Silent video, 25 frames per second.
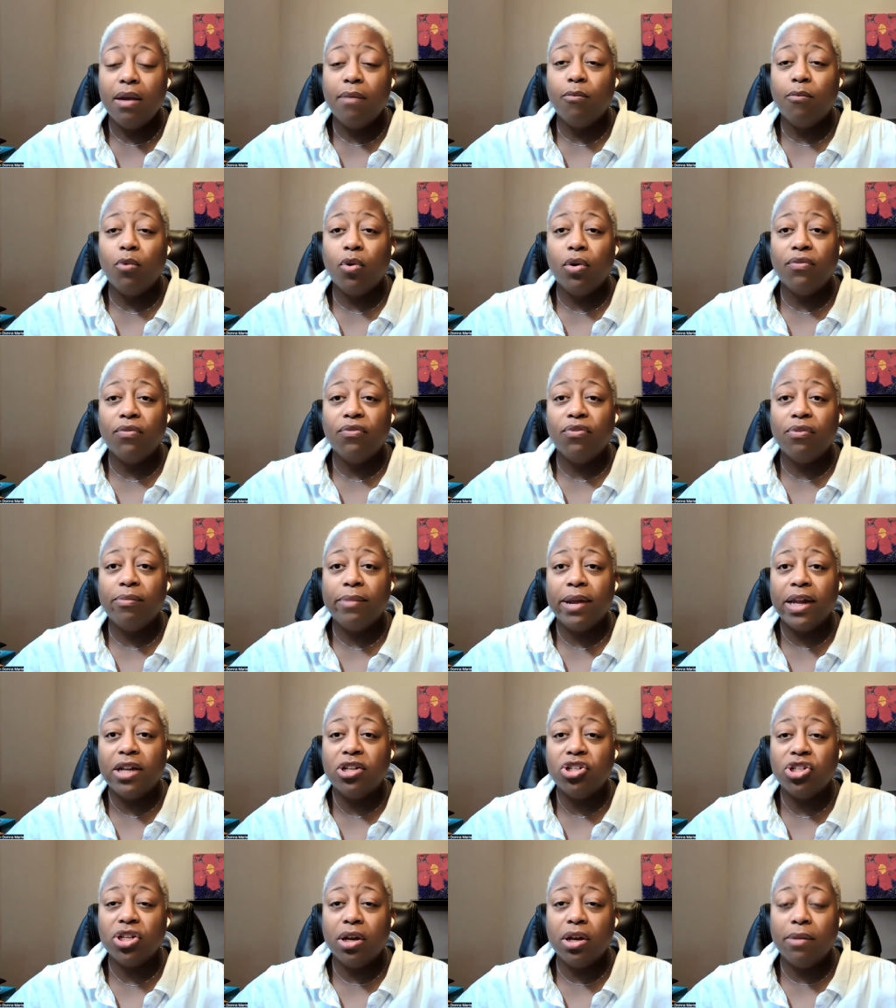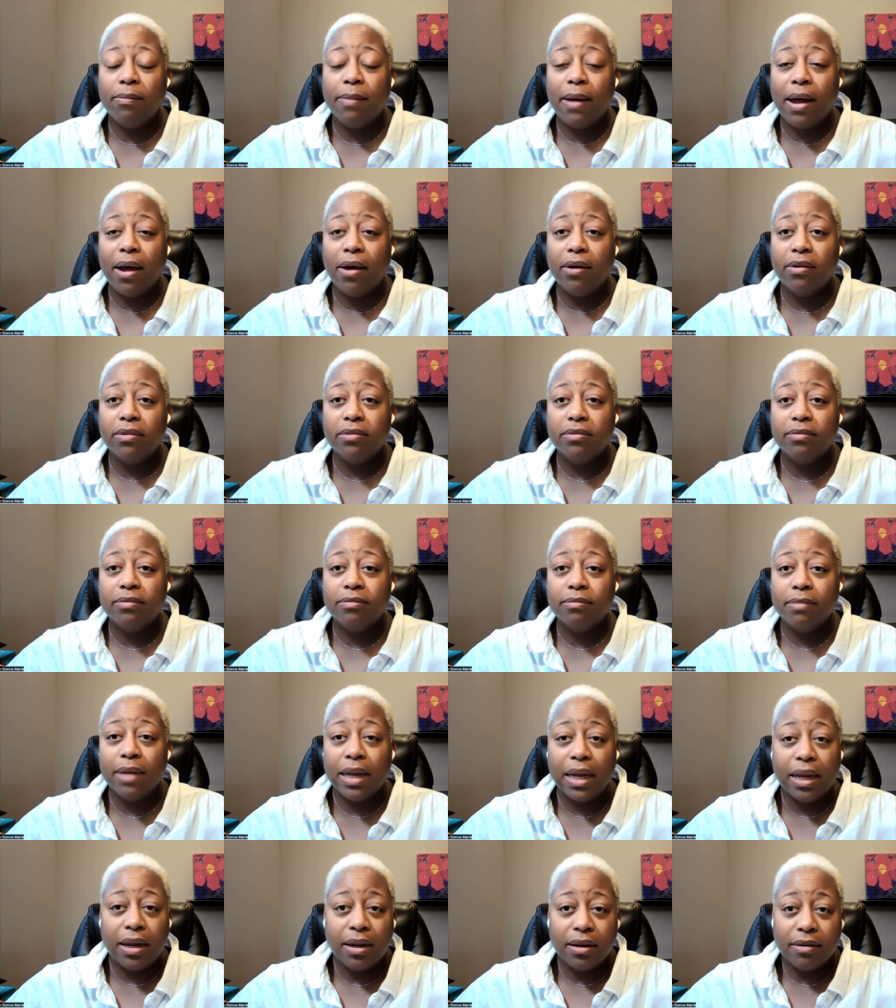more information about
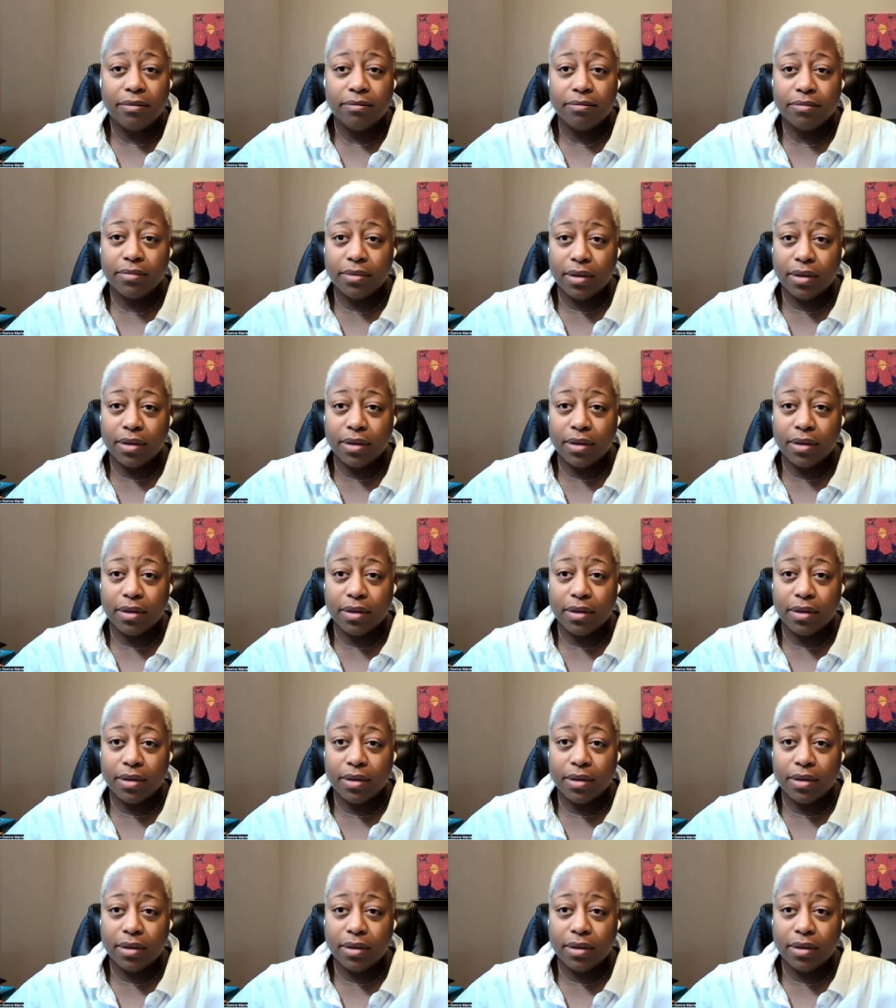me,